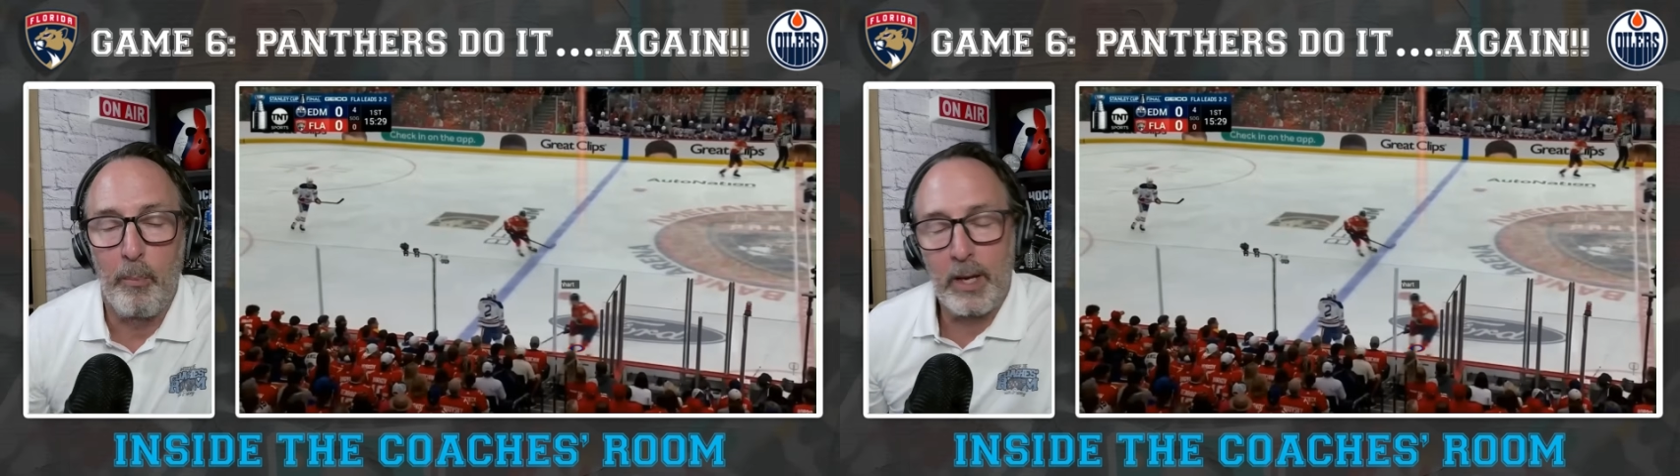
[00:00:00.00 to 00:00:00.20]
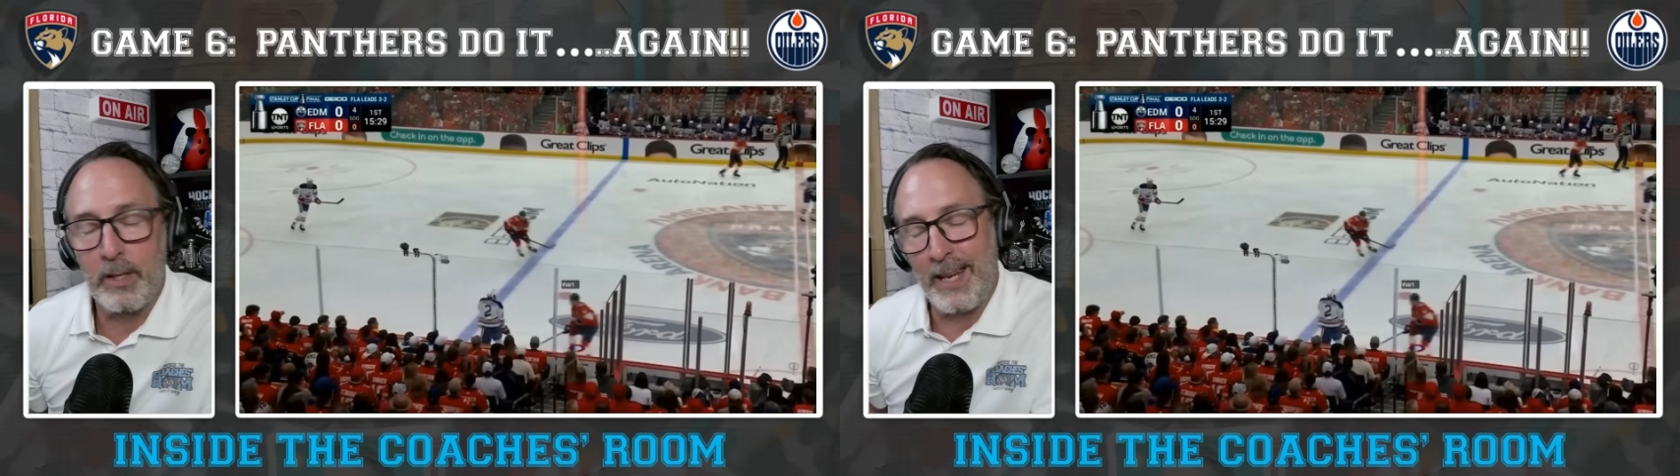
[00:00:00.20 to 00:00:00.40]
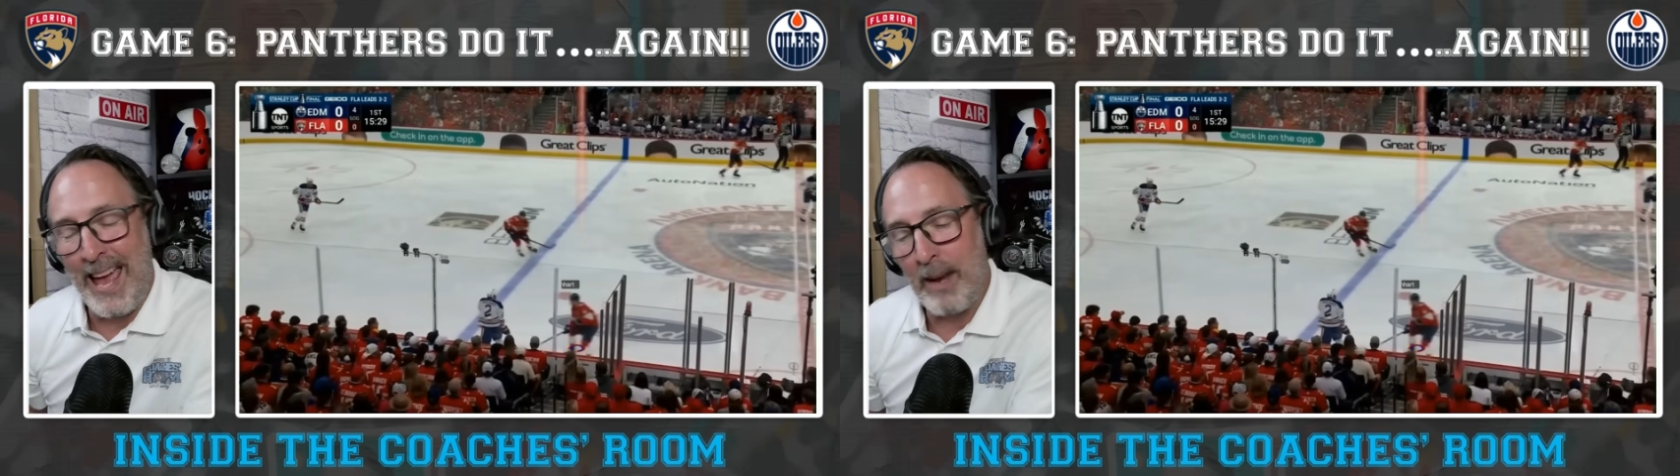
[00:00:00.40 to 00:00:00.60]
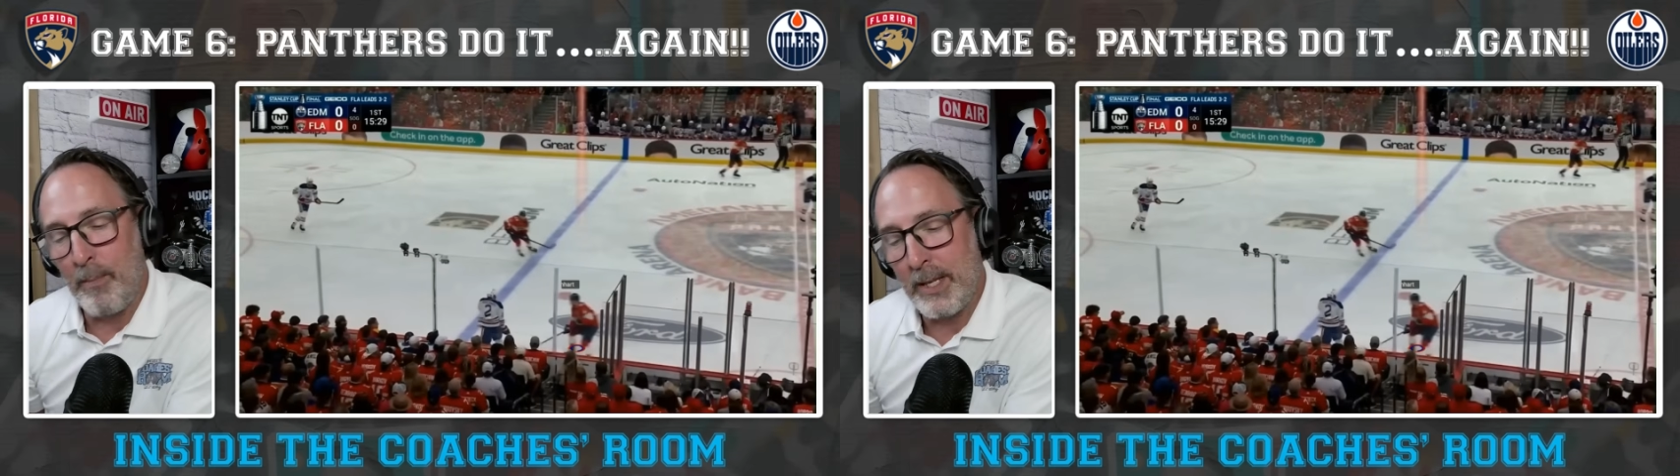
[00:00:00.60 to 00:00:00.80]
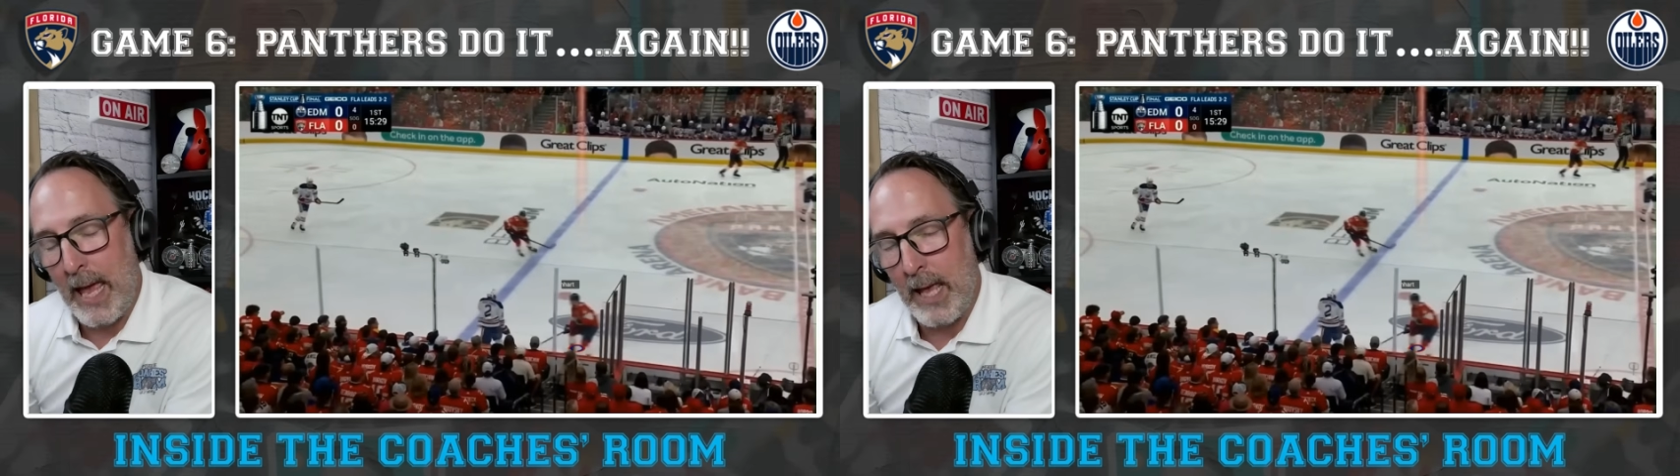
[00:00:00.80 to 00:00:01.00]
because he had to
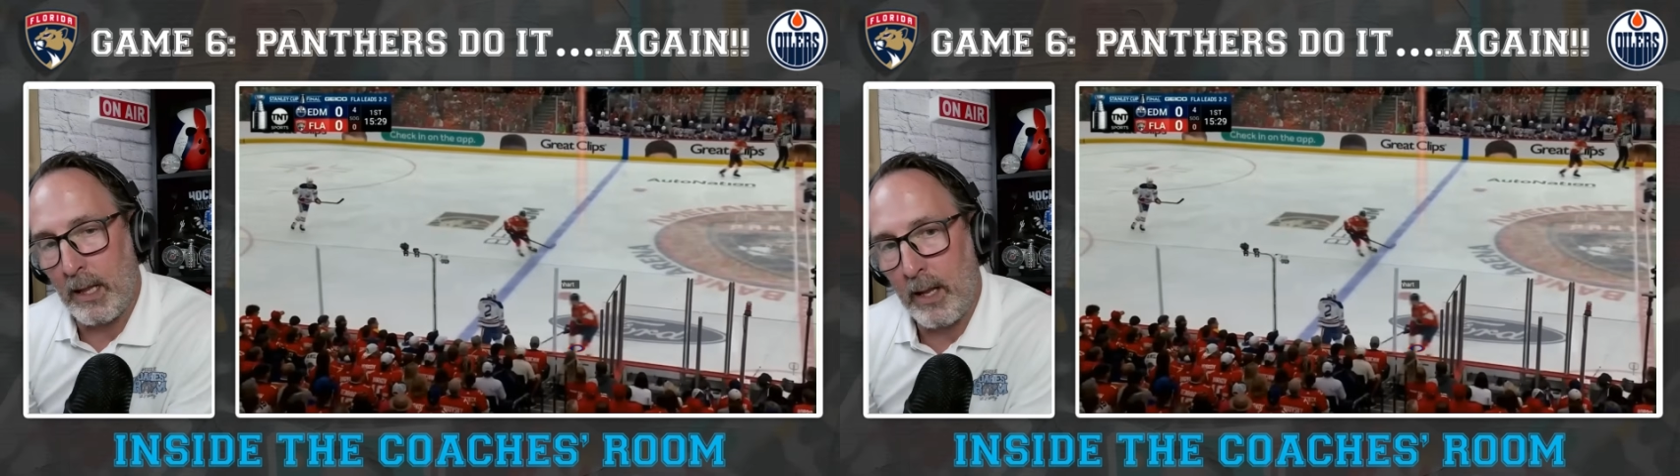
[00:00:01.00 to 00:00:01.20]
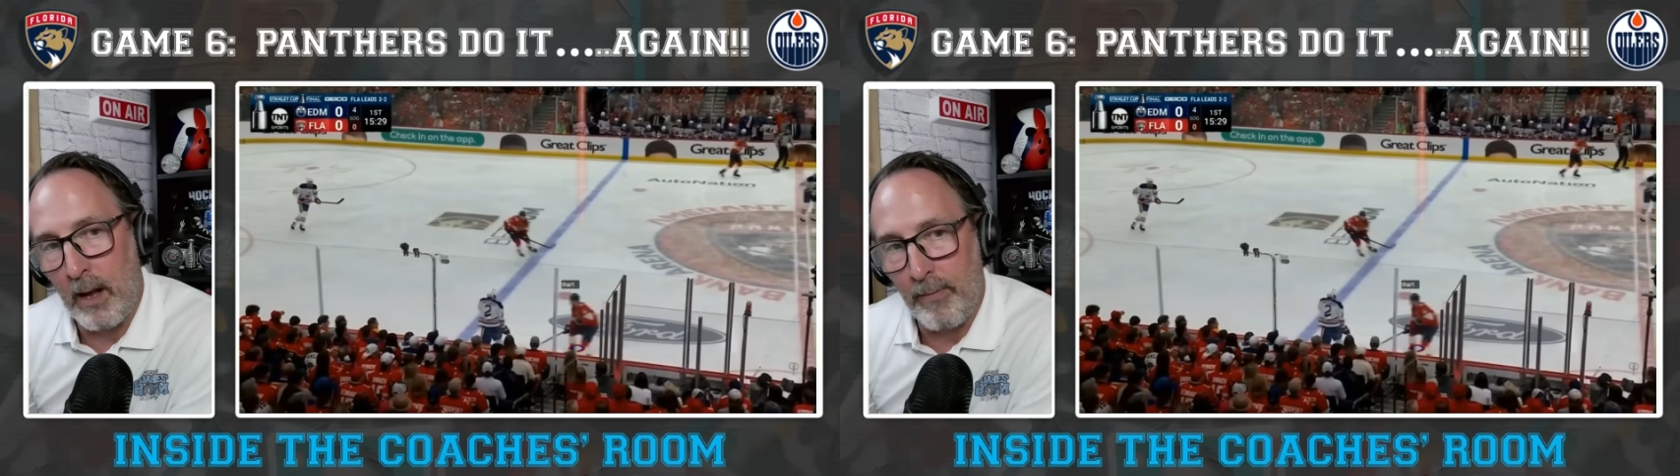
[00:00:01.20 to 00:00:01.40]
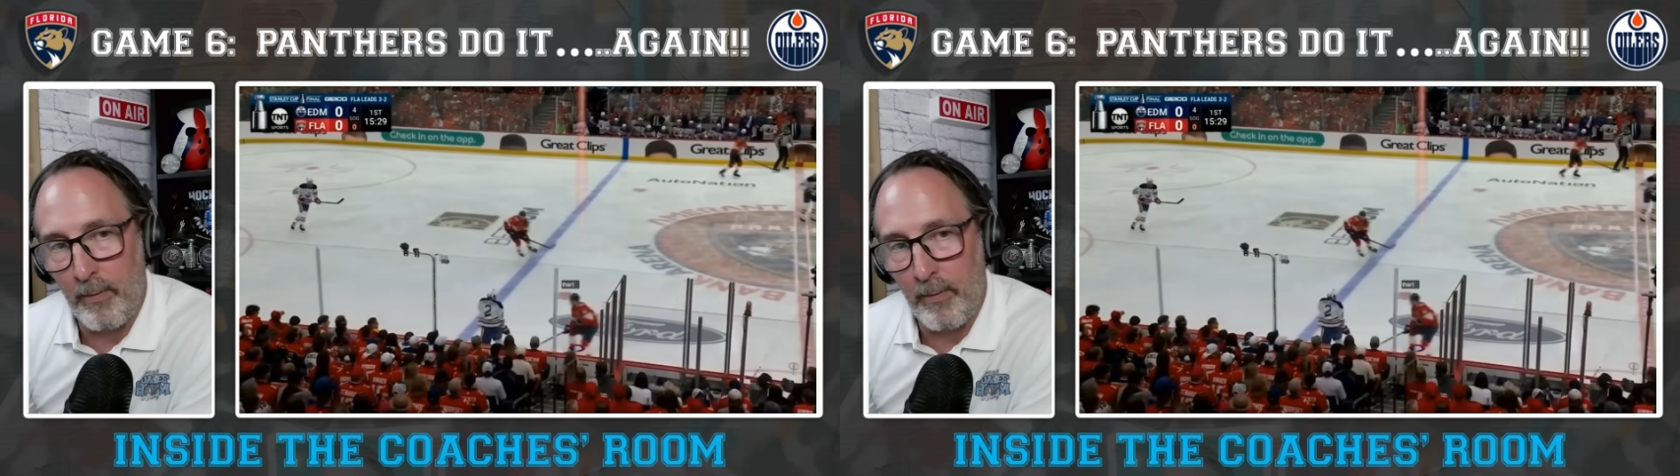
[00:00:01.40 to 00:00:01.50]
mishandle it off